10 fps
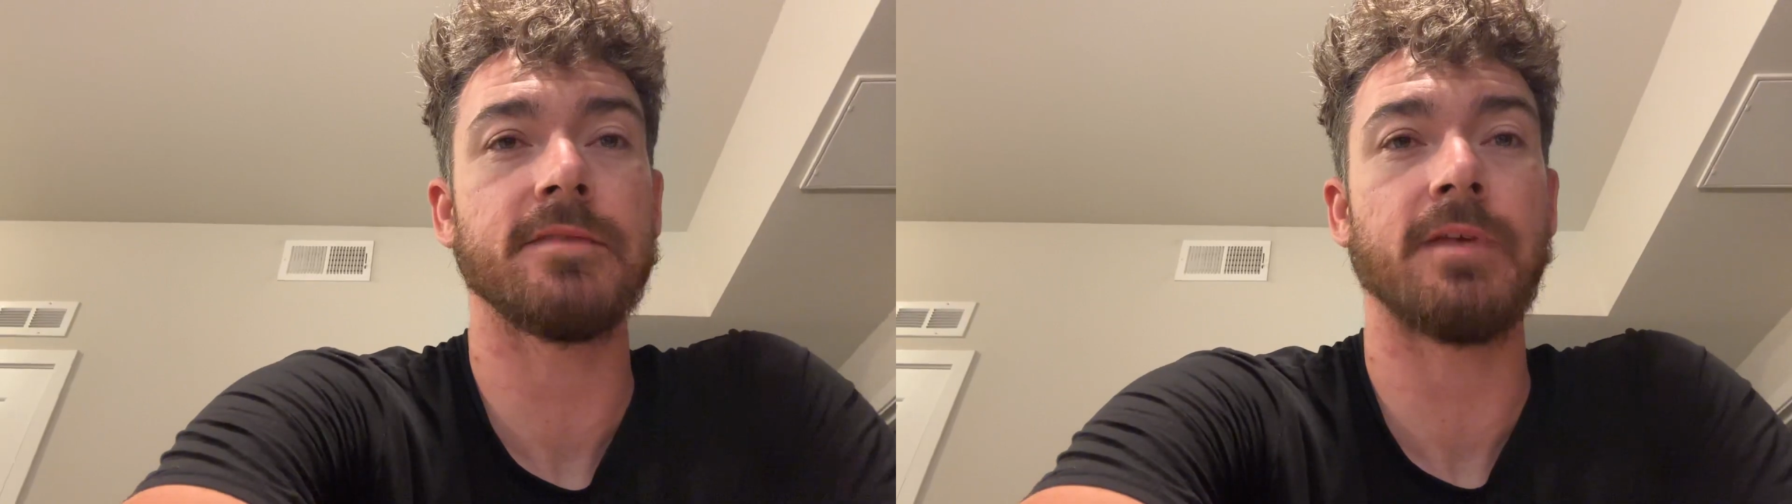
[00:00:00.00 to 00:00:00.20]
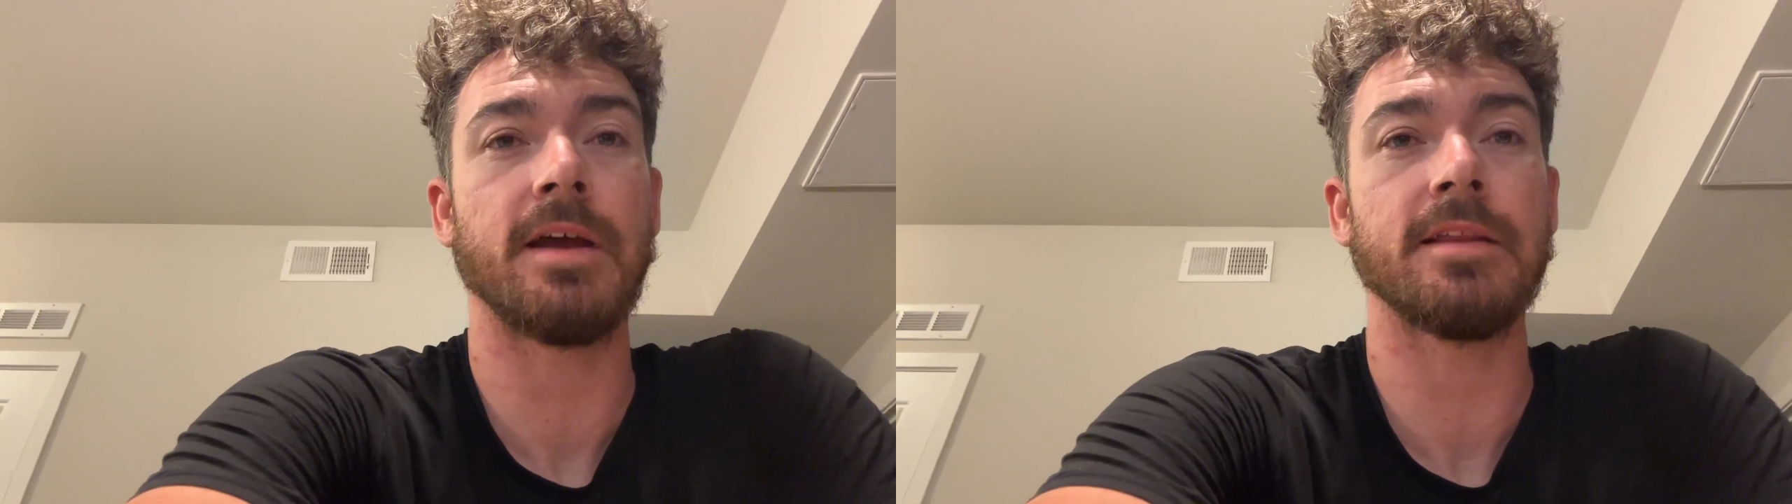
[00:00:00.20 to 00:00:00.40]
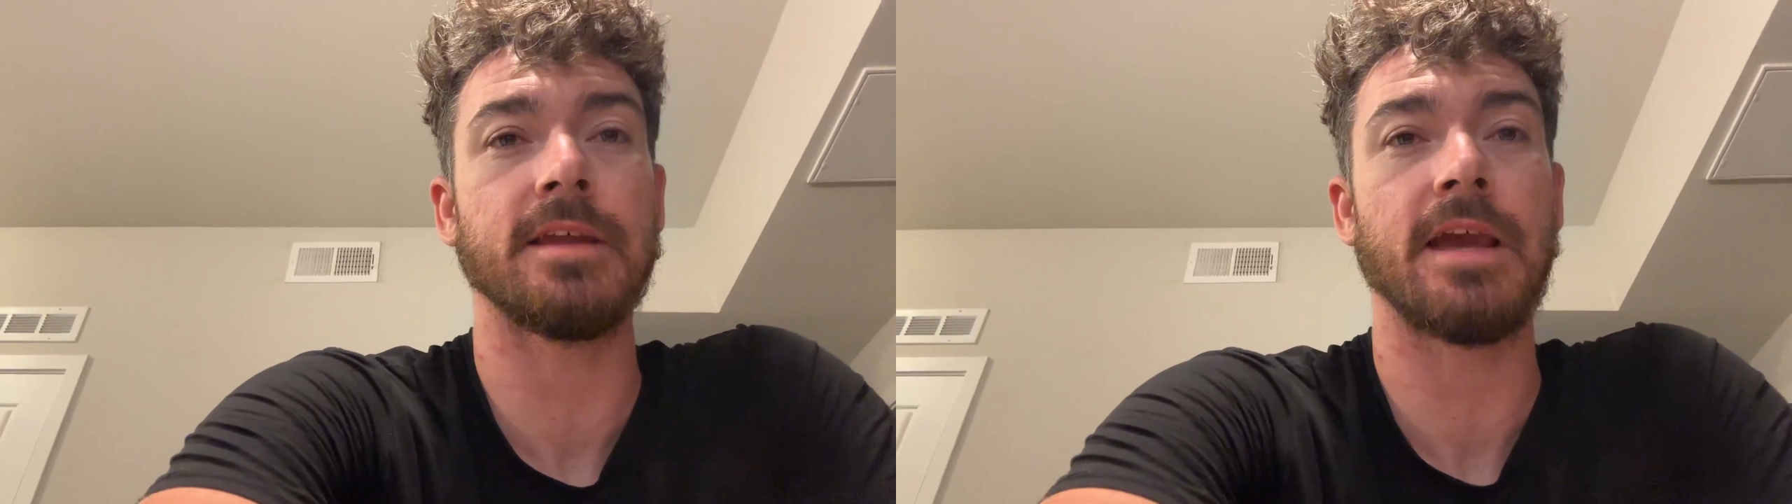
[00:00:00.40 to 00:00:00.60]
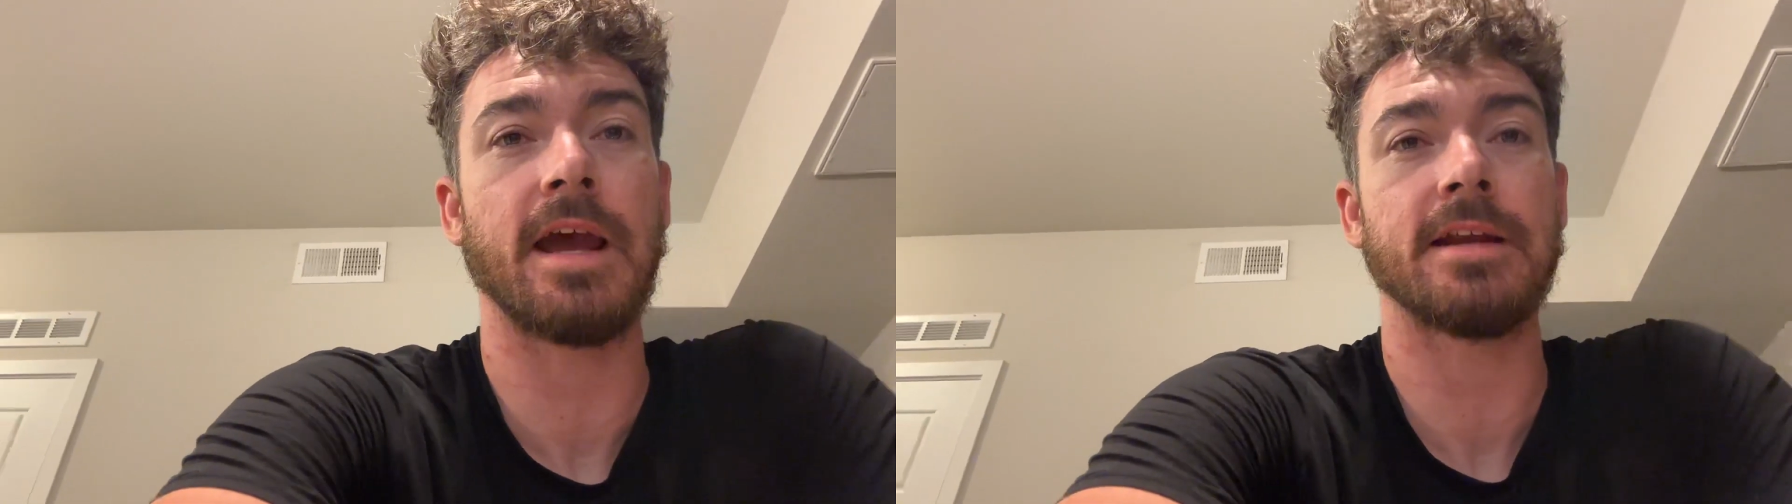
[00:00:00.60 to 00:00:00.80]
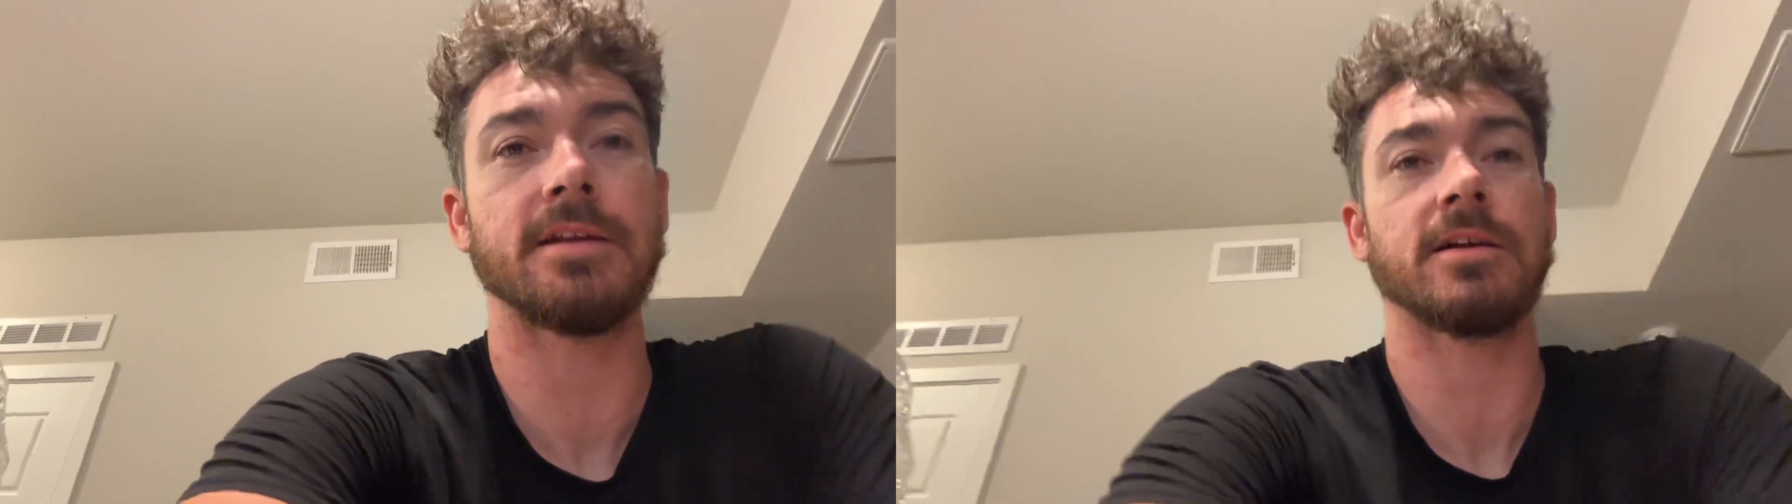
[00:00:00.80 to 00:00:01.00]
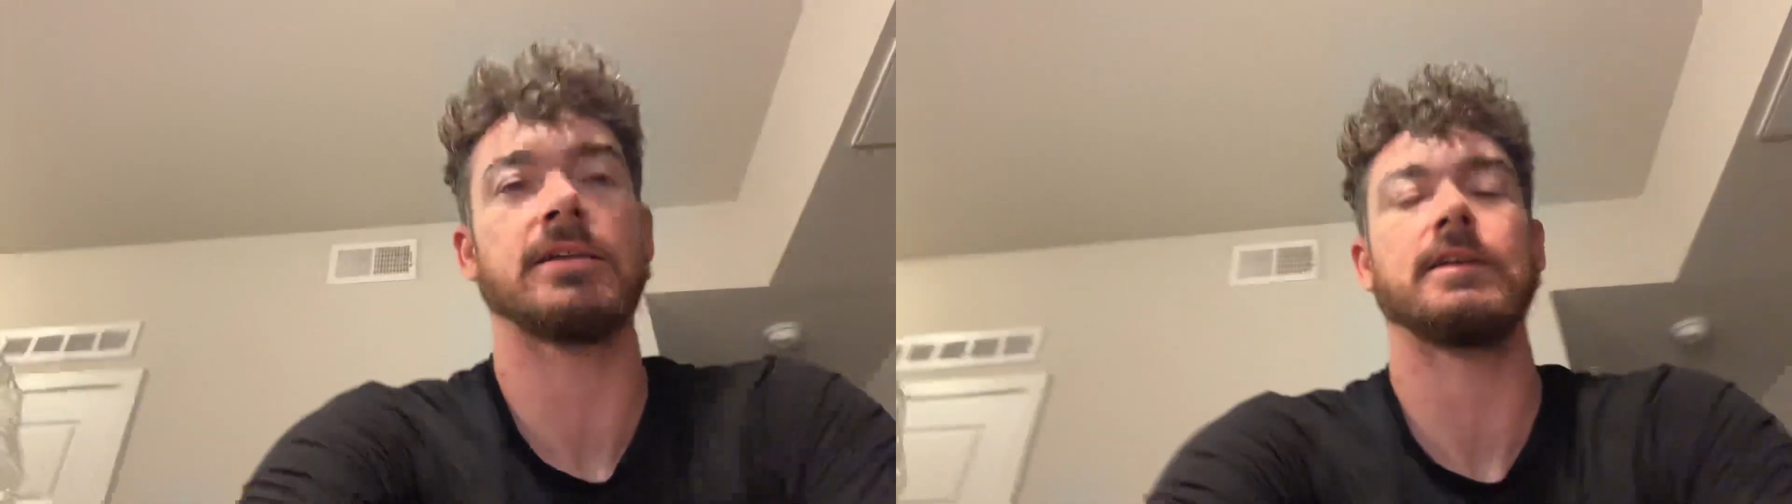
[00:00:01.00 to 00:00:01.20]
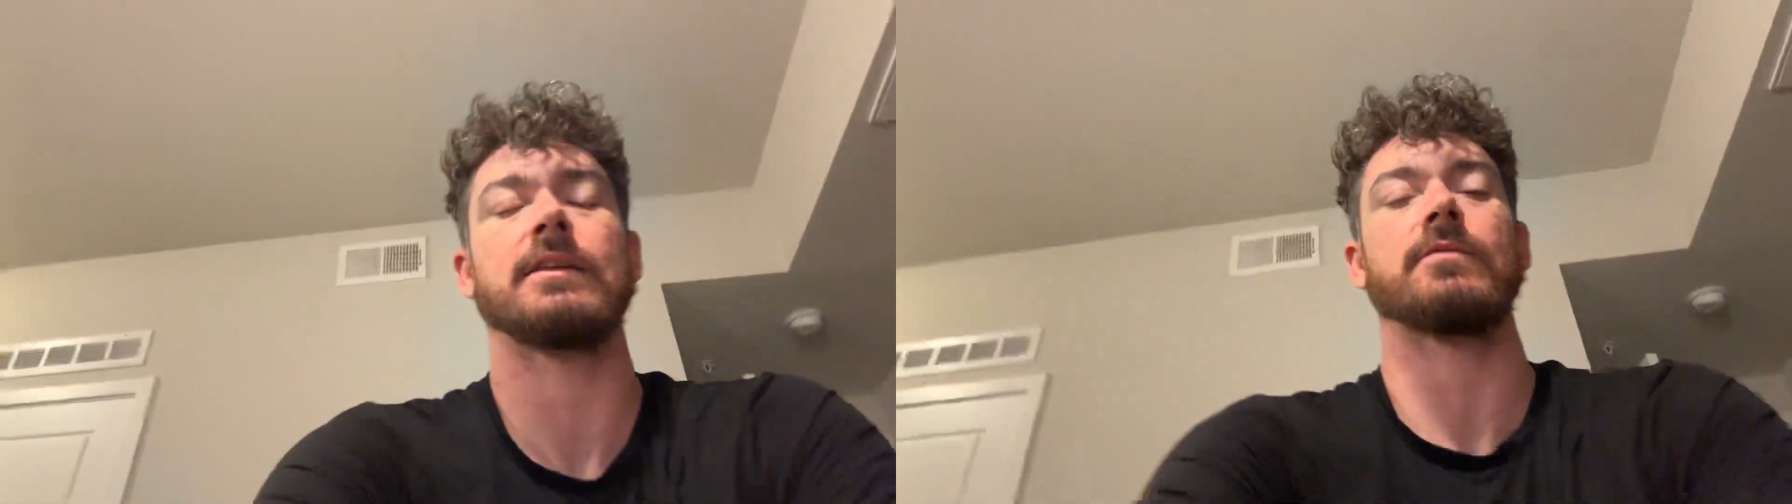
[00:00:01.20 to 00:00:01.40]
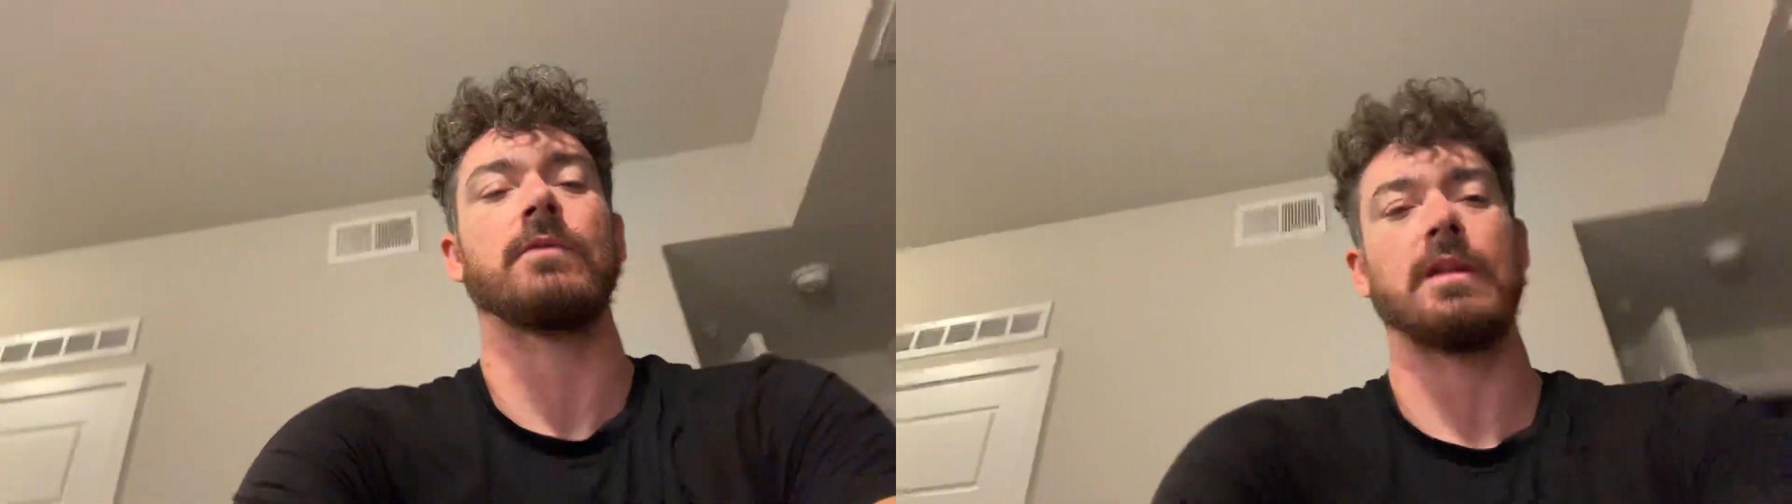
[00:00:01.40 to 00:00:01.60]
Finally added on
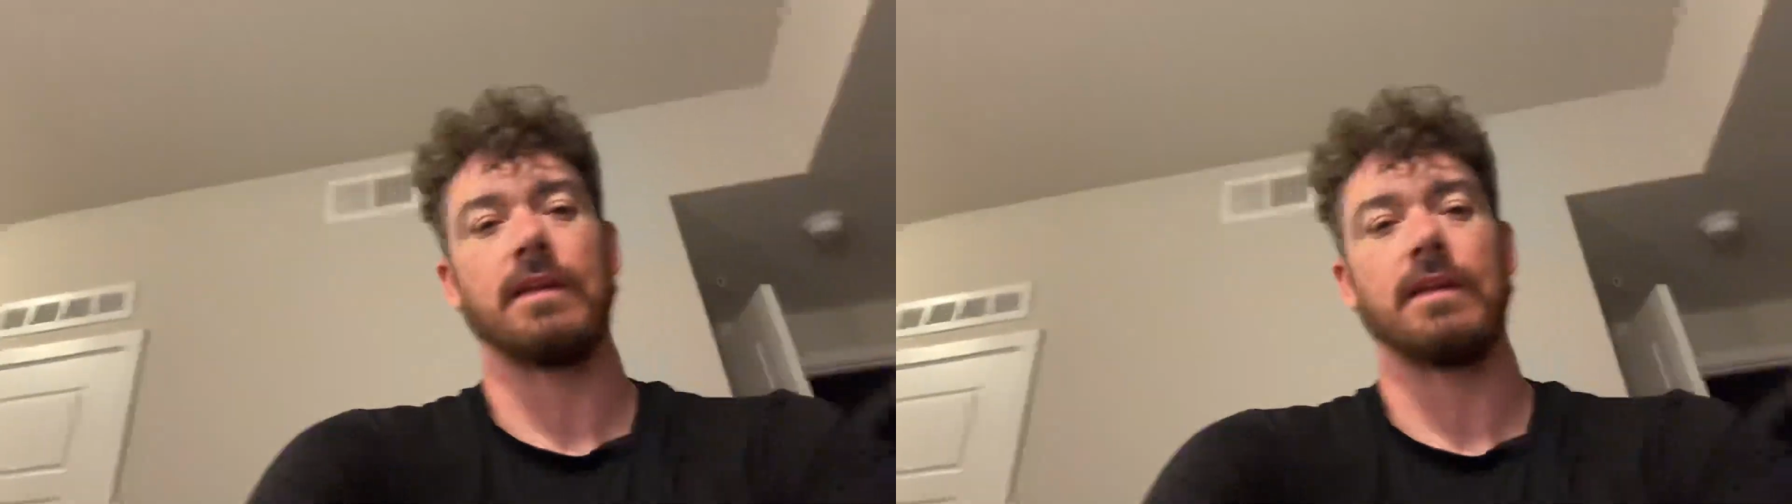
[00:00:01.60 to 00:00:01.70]
another one.